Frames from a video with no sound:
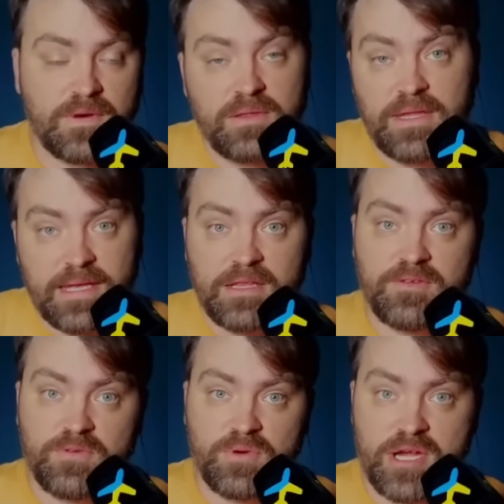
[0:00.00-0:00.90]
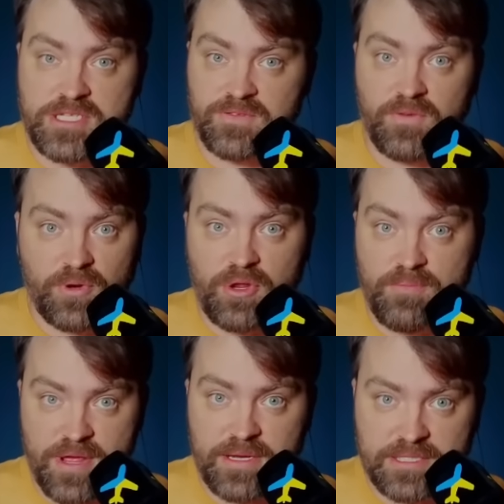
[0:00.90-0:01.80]
Well, luckily for us, for
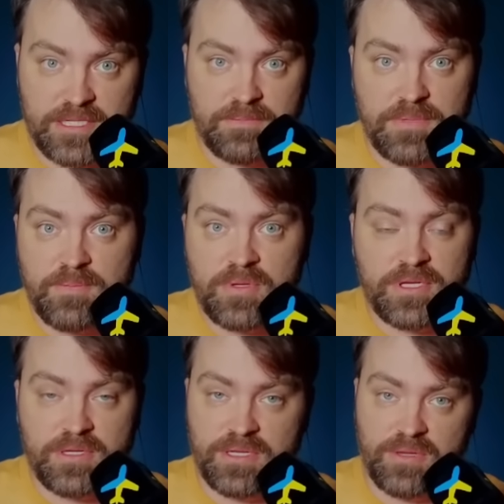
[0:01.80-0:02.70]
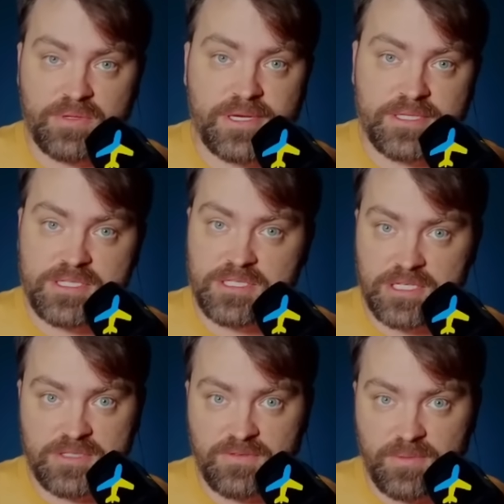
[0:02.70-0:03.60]
humanity, people in the United
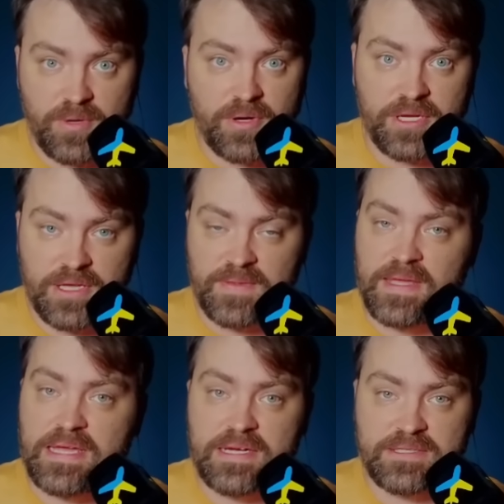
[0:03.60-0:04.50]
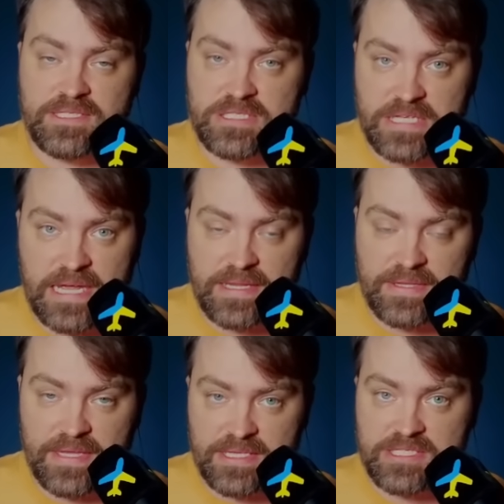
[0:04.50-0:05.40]
States of America, they
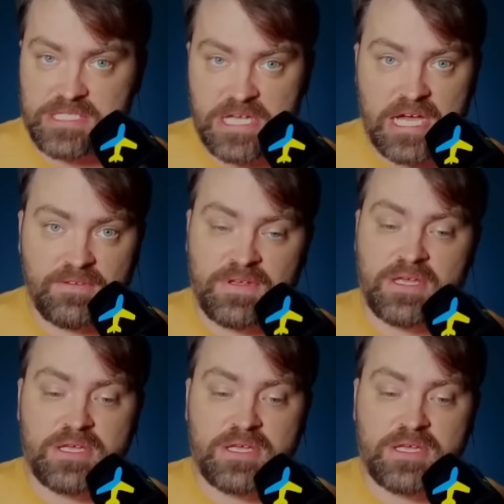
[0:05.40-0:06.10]
understand that stuff.